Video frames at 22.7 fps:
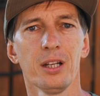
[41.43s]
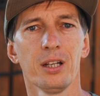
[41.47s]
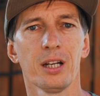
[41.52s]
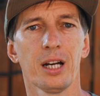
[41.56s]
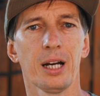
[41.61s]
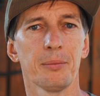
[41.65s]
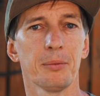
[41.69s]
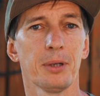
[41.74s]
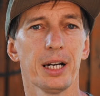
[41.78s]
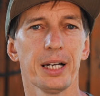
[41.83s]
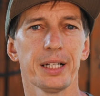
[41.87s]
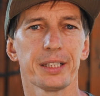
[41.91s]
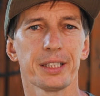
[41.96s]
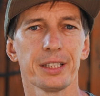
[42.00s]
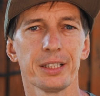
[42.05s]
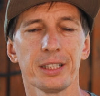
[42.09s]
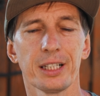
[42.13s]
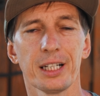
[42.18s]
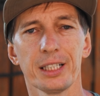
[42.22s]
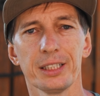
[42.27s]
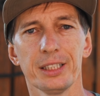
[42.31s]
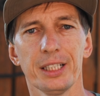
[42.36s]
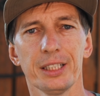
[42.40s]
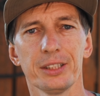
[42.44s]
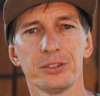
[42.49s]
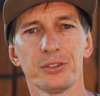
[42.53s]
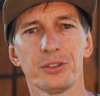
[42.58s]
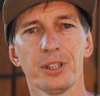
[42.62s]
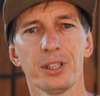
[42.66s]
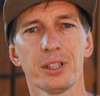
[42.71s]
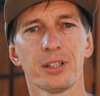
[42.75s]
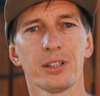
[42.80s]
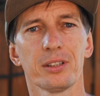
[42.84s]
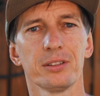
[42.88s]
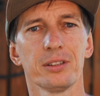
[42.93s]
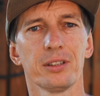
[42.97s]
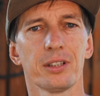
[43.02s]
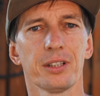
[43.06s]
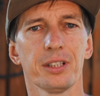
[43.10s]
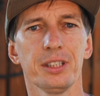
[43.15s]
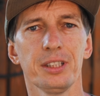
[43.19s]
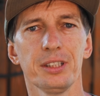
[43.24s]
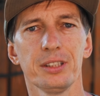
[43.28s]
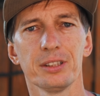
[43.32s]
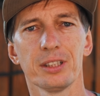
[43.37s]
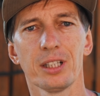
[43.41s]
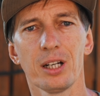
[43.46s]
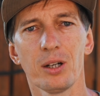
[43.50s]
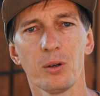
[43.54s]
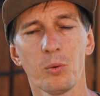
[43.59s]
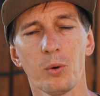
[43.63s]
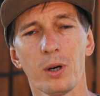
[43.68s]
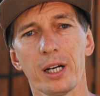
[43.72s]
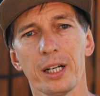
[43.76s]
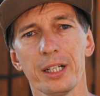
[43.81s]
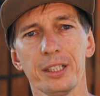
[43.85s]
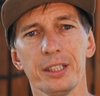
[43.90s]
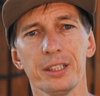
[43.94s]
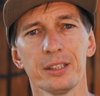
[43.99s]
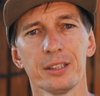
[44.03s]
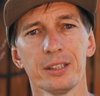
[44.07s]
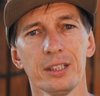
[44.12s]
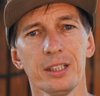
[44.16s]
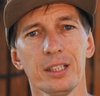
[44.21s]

I'm a hiking guide and trail runner in Hawaii.